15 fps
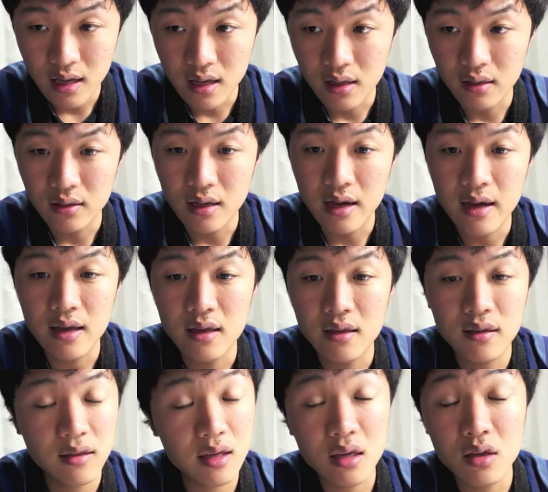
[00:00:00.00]
And I
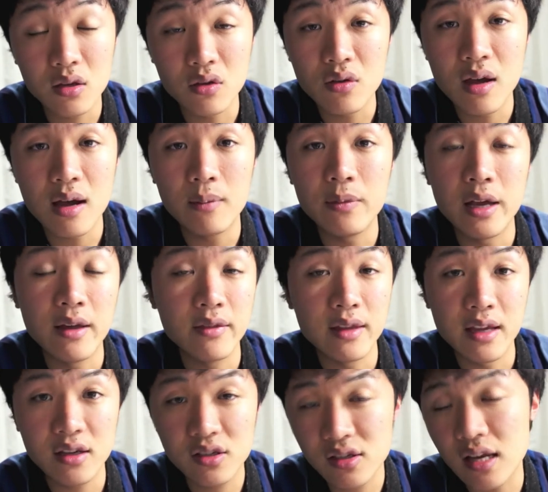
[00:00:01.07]
think you have then
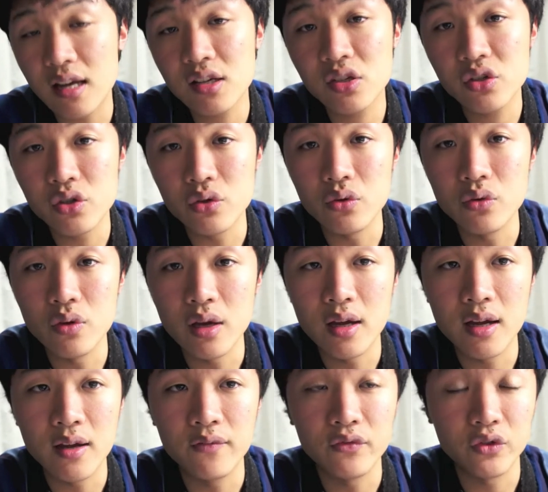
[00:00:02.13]
access to
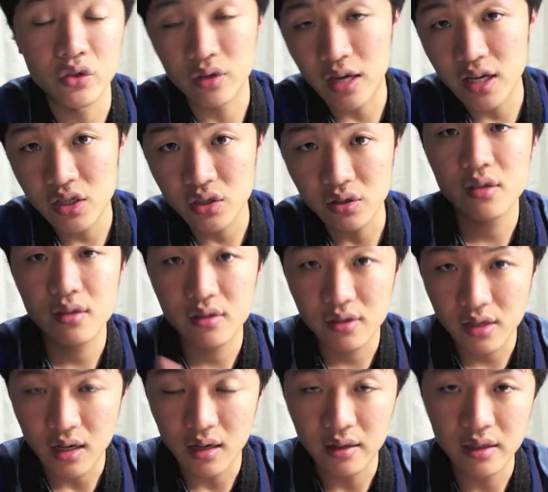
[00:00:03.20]
donation
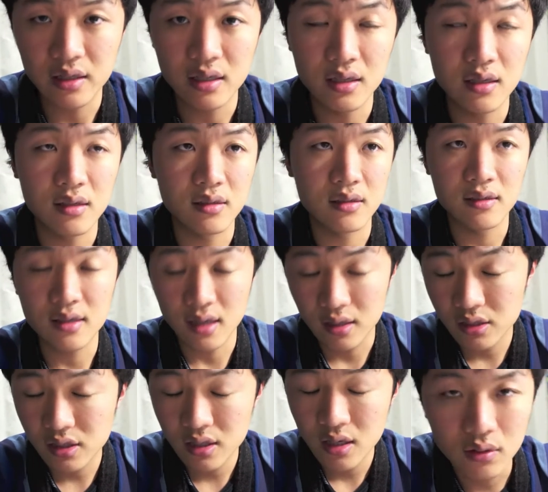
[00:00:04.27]
charity and
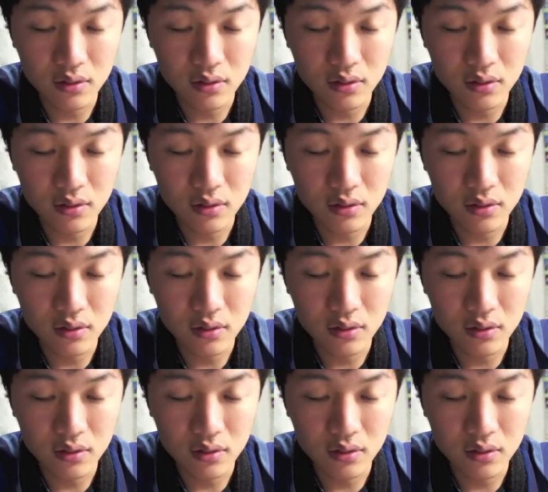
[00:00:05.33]
such.